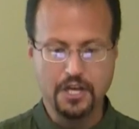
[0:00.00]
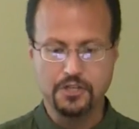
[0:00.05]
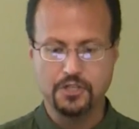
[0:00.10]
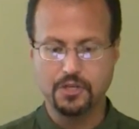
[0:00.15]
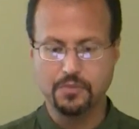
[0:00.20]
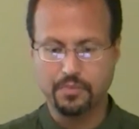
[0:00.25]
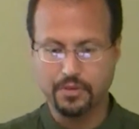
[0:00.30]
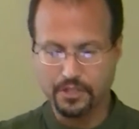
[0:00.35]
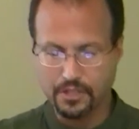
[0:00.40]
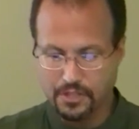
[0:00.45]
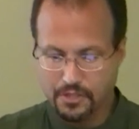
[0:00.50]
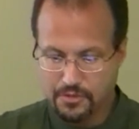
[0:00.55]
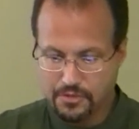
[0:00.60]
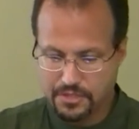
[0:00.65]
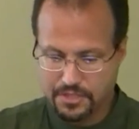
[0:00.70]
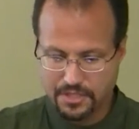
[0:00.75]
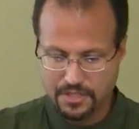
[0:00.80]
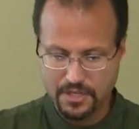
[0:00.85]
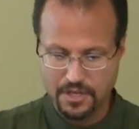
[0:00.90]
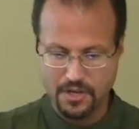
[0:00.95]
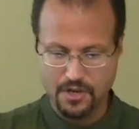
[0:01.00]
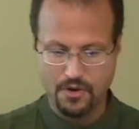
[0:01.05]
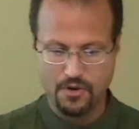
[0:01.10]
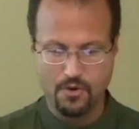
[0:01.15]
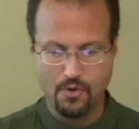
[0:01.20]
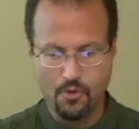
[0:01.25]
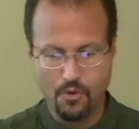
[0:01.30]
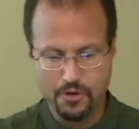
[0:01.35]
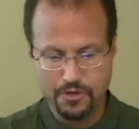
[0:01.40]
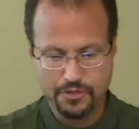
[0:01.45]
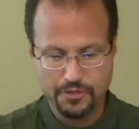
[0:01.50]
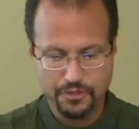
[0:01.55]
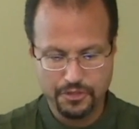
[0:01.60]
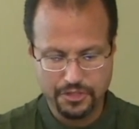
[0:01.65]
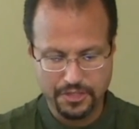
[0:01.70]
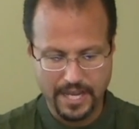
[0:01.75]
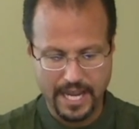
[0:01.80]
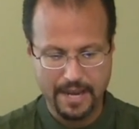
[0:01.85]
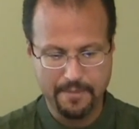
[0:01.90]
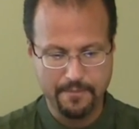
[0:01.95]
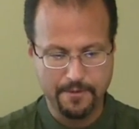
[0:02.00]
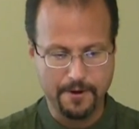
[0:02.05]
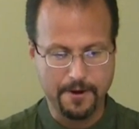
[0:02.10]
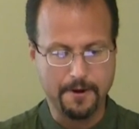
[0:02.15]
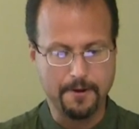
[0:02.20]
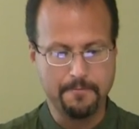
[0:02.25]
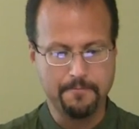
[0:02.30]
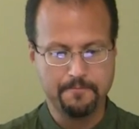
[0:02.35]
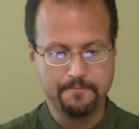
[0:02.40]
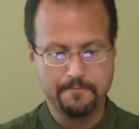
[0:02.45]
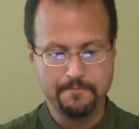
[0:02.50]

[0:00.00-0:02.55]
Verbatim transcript: to pollute or to shame her.